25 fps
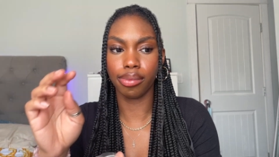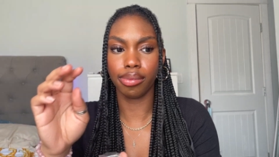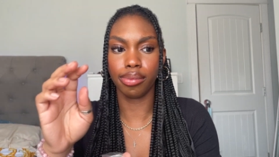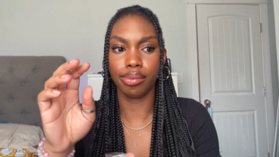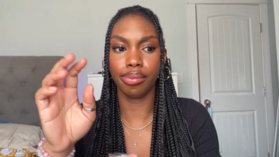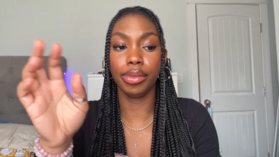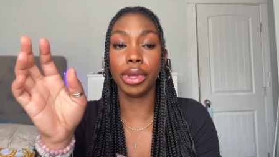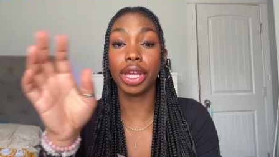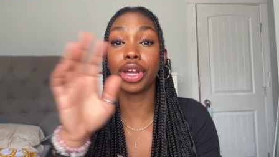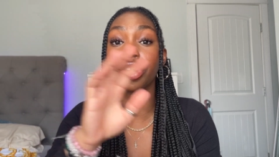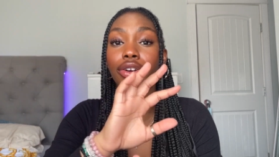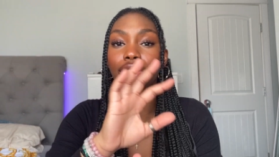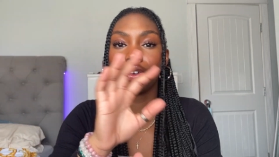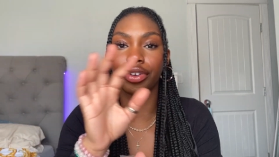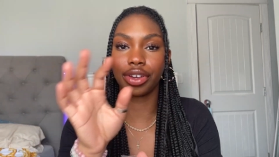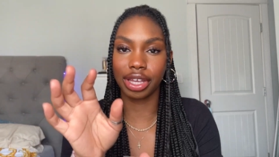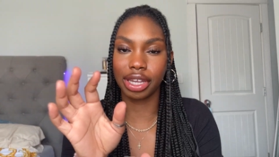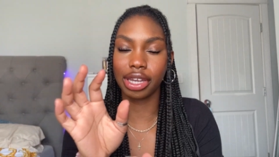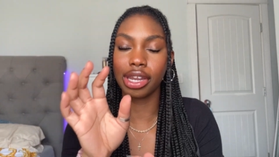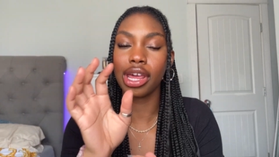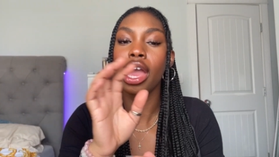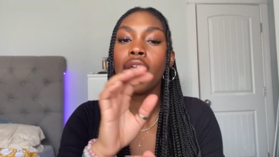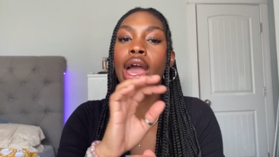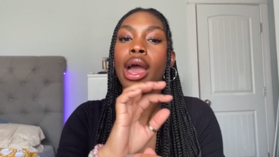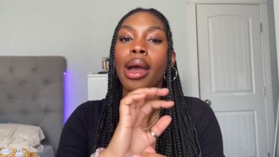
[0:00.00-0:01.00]

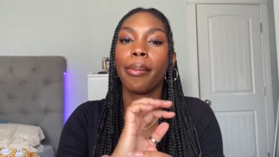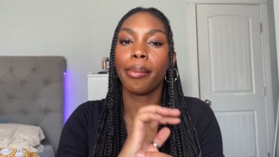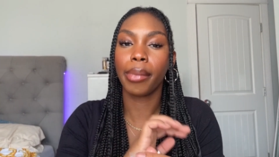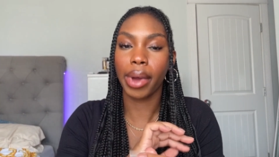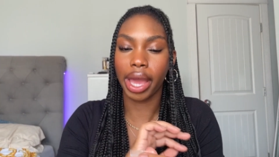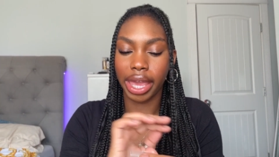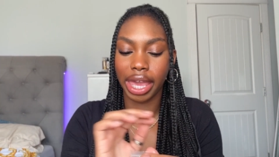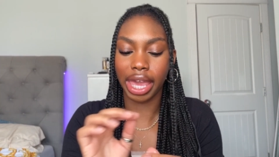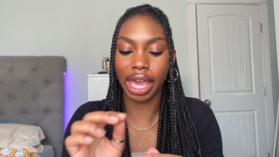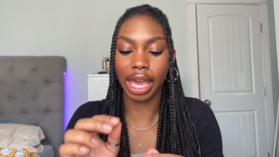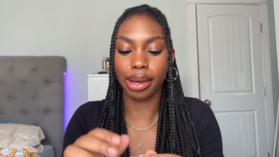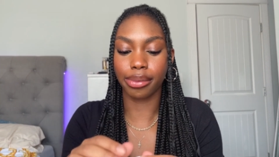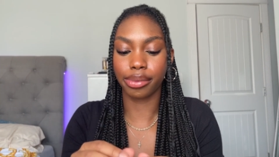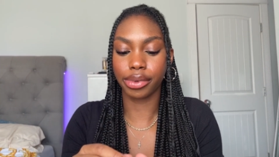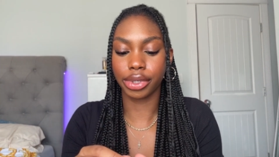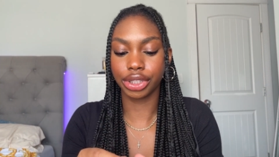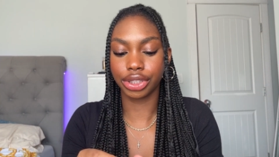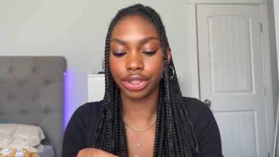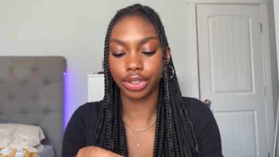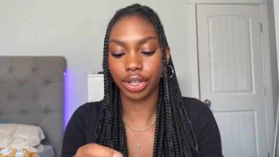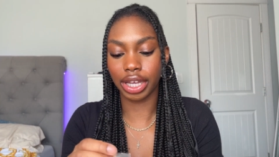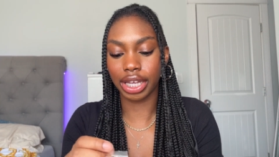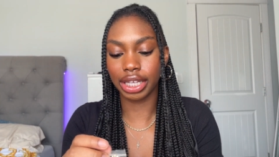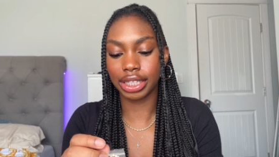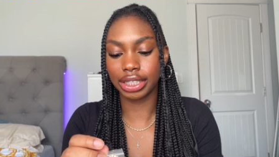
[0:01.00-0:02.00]
mirroring my camera
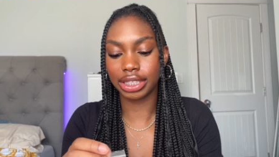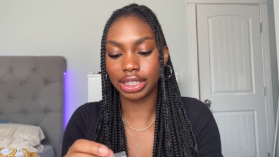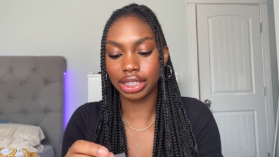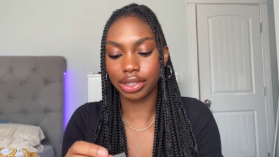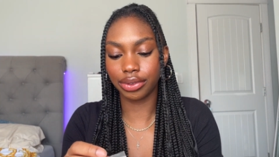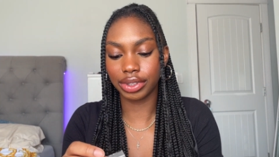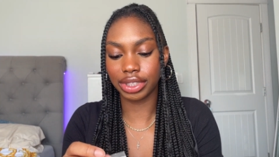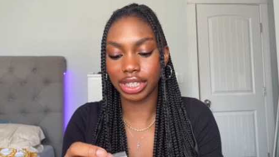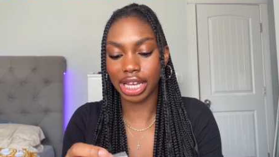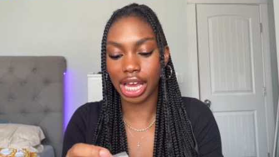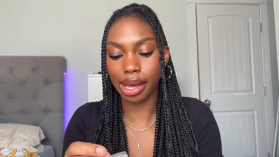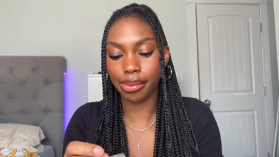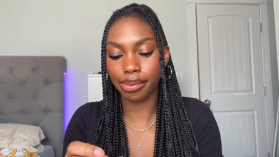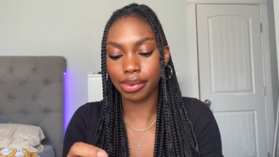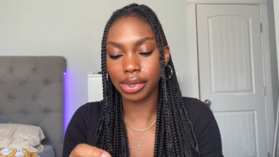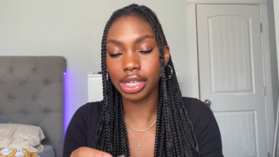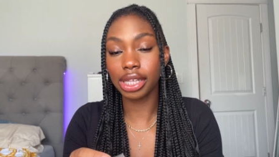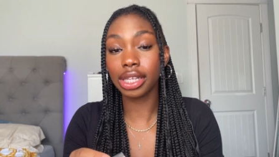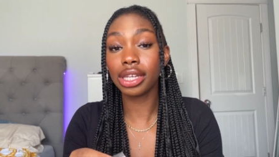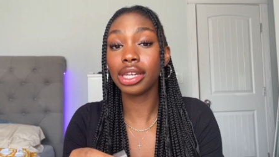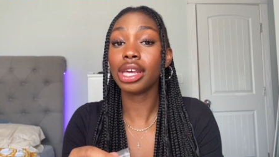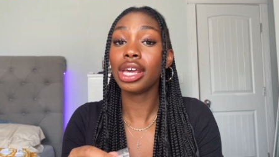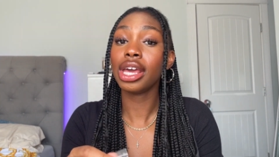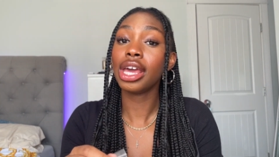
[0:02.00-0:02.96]
so I can see what's happening